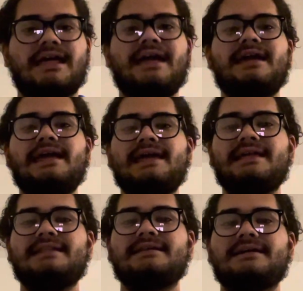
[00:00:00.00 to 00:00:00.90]

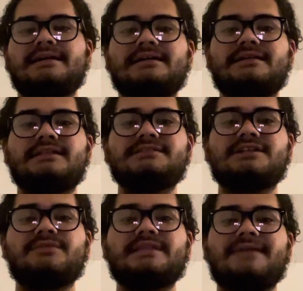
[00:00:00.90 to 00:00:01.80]
And let's
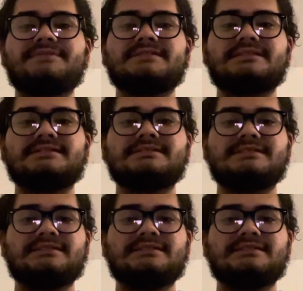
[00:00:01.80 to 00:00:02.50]
start with abscesses.